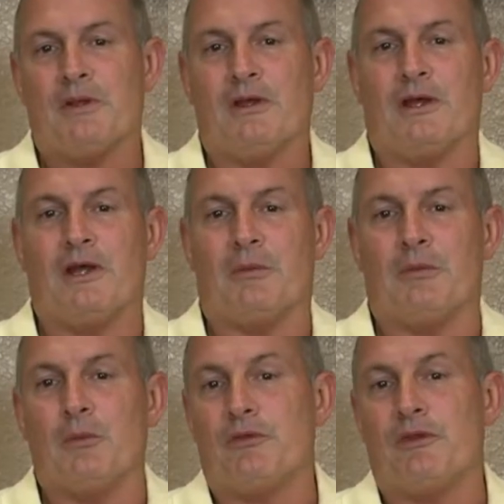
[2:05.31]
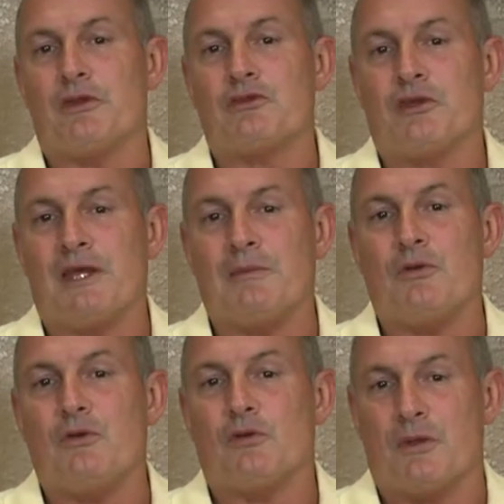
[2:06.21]
element within the same
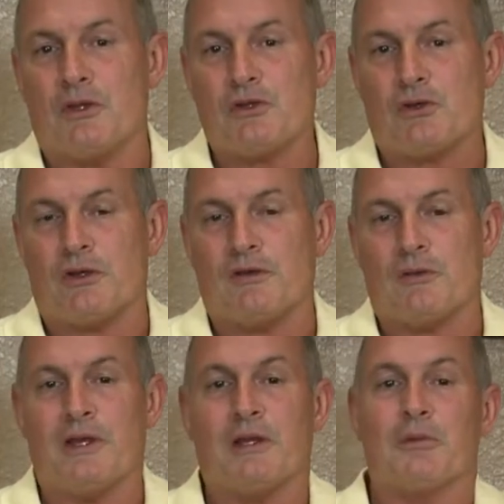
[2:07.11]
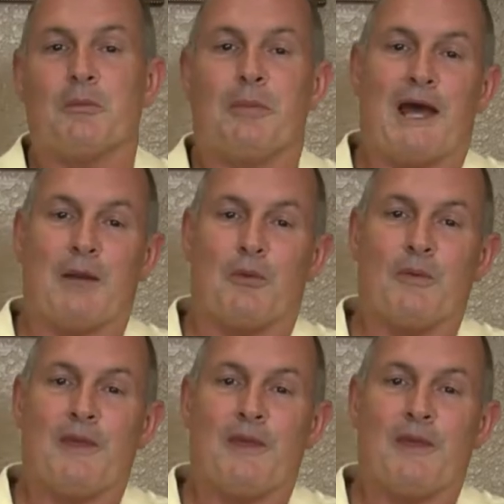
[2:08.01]
youth ministry to make them compatible.